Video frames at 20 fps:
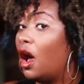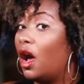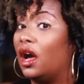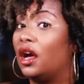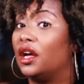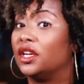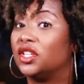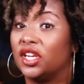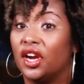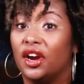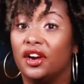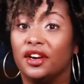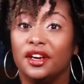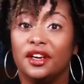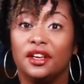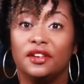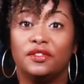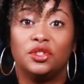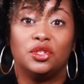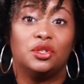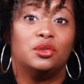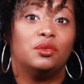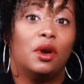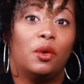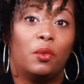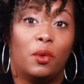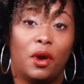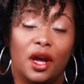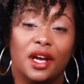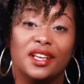alternative to
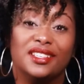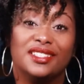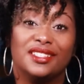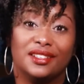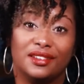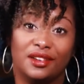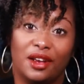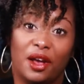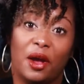a wash and